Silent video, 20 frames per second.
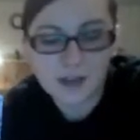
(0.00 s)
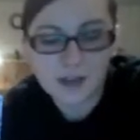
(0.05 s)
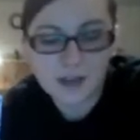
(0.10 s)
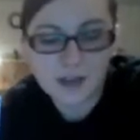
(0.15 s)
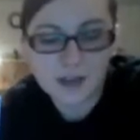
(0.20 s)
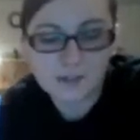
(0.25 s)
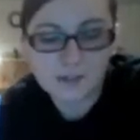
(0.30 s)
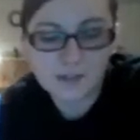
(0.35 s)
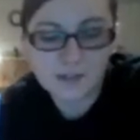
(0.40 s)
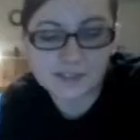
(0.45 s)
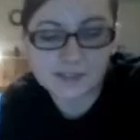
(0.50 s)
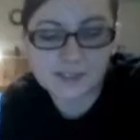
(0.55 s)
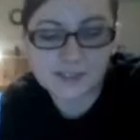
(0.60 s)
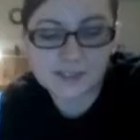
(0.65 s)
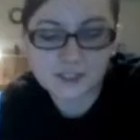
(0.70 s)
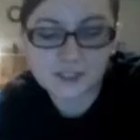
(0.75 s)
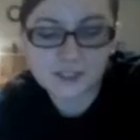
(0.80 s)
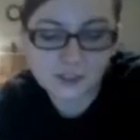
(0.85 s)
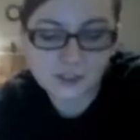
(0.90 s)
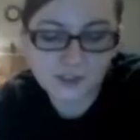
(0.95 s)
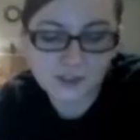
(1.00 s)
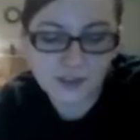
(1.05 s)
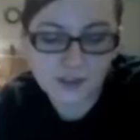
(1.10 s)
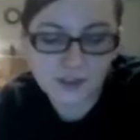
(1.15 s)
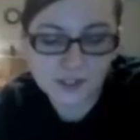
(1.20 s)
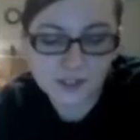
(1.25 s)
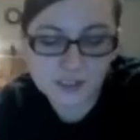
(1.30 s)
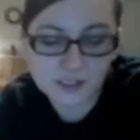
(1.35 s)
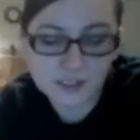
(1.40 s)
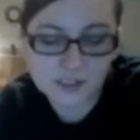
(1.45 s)
Its sensory
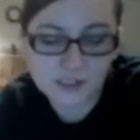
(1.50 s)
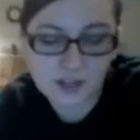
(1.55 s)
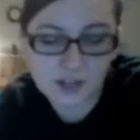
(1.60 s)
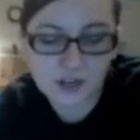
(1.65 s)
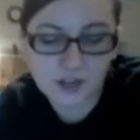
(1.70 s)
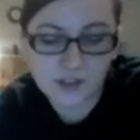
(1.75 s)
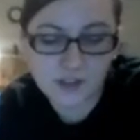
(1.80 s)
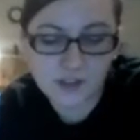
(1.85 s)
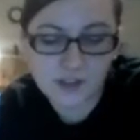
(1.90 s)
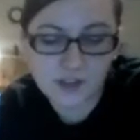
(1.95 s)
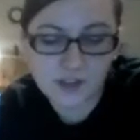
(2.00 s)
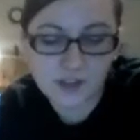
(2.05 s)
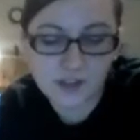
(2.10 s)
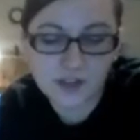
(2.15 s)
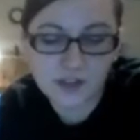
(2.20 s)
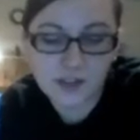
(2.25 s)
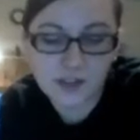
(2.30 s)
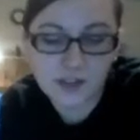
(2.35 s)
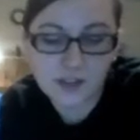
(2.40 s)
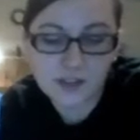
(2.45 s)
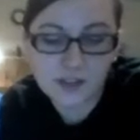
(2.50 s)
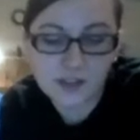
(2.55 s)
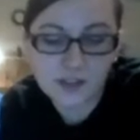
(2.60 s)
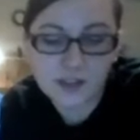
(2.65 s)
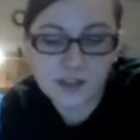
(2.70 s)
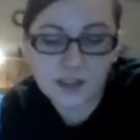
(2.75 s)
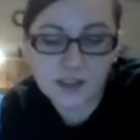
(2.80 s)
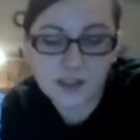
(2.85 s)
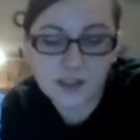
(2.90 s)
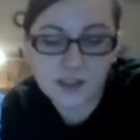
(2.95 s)
functions are the
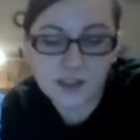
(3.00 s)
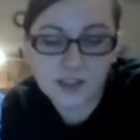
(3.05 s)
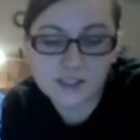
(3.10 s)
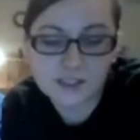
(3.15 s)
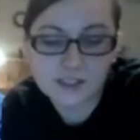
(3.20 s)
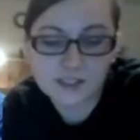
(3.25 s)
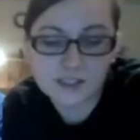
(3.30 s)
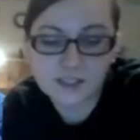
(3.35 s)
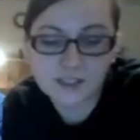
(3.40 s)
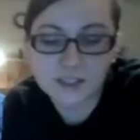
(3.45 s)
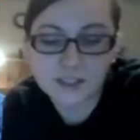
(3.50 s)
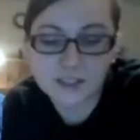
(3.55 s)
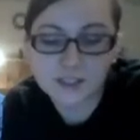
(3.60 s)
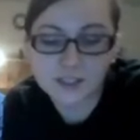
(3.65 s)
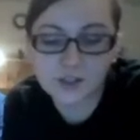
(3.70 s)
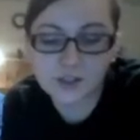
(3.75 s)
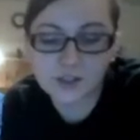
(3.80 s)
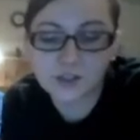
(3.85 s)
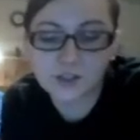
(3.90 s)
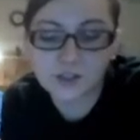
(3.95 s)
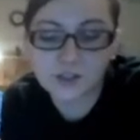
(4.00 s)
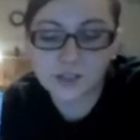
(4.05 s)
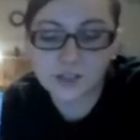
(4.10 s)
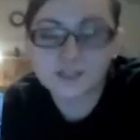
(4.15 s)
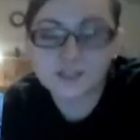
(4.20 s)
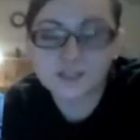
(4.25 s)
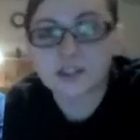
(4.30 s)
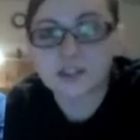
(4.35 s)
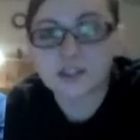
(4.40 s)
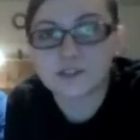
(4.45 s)
anterior 2/3
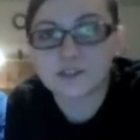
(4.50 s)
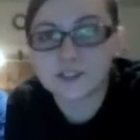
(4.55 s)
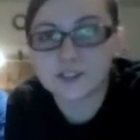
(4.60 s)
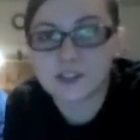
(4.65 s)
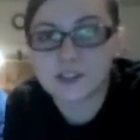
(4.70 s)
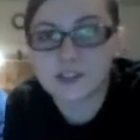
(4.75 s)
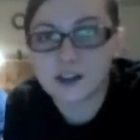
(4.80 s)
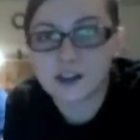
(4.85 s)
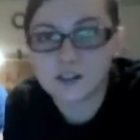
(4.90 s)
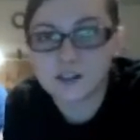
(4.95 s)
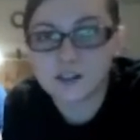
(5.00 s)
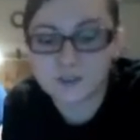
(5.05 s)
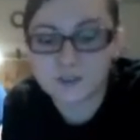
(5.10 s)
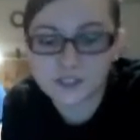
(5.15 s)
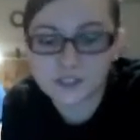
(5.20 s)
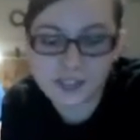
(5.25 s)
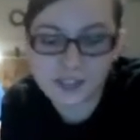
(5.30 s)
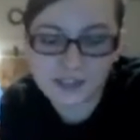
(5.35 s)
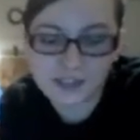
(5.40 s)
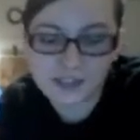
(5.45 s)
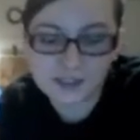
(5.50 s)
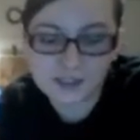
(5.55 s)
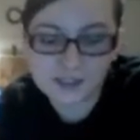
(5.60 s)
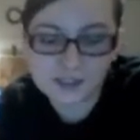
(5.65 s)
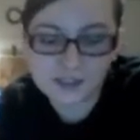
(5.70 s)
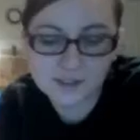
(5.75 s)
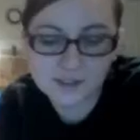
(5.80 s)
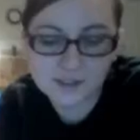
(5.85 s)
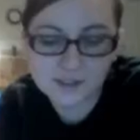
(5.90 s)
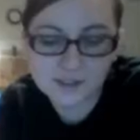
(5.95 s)
of the tongue for taste,
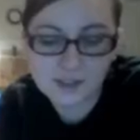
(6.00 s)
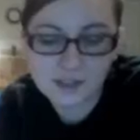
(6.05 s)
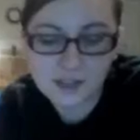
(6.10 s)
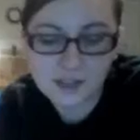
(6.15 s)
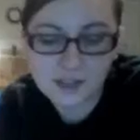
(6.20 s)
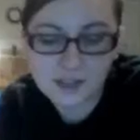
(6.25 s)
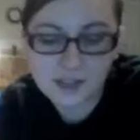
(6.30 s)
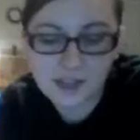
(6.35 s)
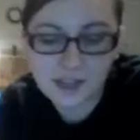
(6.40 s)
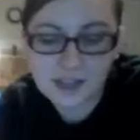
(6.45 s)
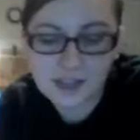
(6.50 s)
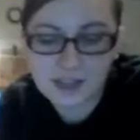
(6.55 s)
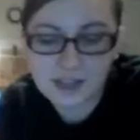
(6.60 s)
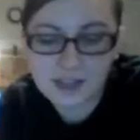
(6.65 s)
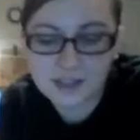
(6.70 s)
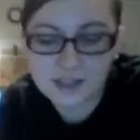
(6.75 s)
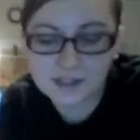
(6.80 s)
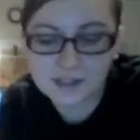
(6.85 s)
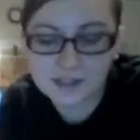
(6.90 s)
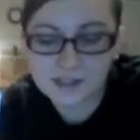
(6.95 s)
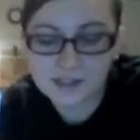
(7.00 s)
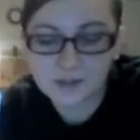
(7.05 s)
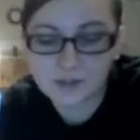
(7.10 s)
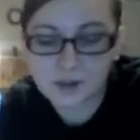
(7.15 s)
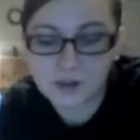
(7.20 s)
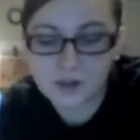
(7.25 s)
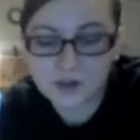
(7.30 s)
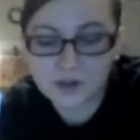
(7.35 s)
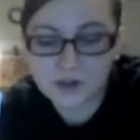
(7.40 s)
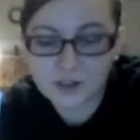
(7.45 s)
and the
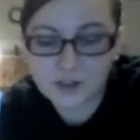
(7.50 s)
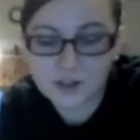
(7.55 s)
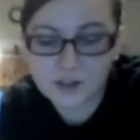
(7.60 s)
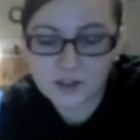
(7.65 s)
motor